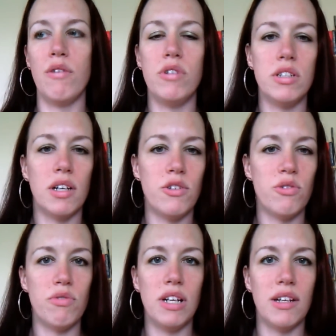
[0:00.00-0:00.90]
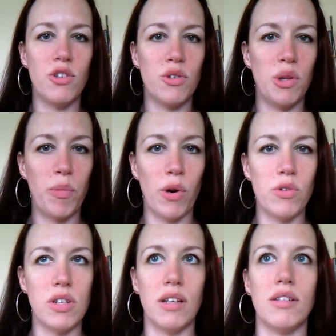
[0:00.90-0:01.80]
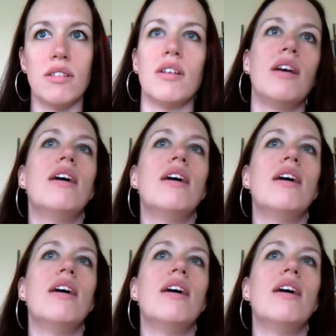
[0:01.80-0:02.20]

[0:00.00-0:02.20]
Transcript: I just really enjoy the process.